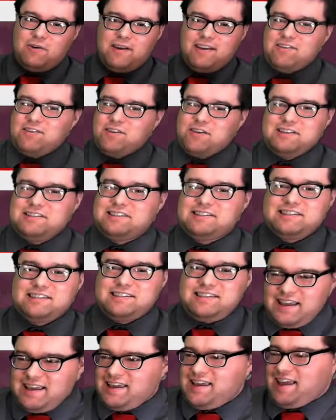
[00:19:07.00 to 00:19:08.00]
it's just
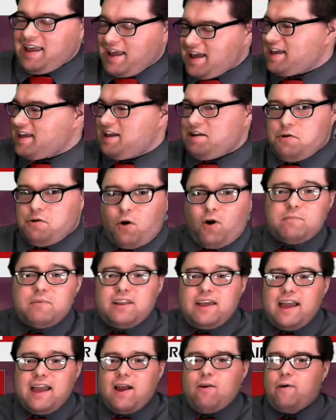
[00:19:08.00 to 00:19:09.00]
sticky, icky.
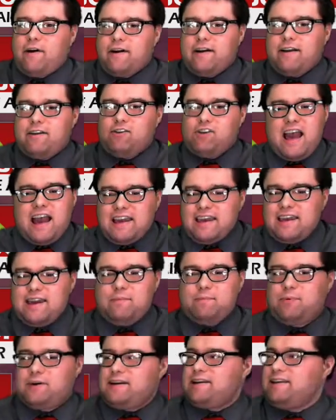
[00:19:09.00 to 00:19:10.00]
Normally I wear a
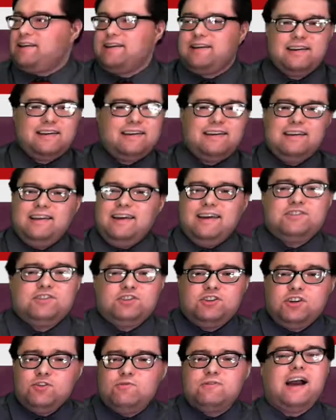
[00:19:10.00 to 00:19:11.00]
jacket, but
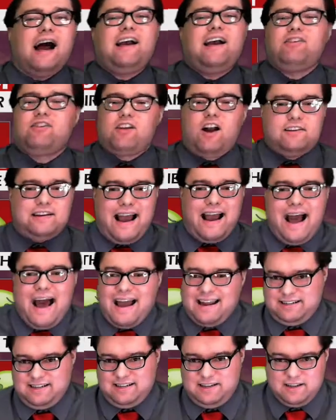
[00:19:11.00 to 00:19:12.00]
it's too gosh darn
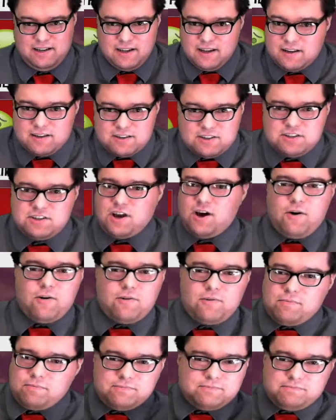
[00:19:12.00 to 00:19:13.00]
hot.
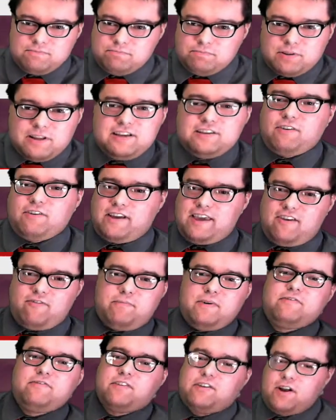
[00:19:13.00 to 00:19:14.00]
So please forgive
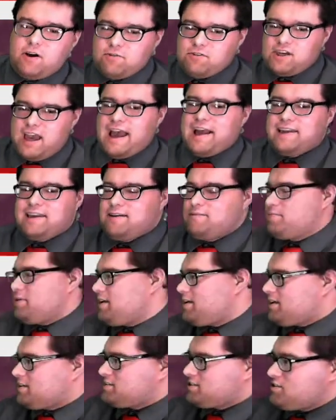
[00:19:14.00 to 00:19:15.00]
me for no jacket
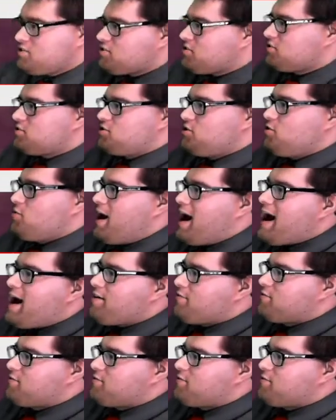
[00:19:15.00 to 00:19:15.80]
because it's just too hot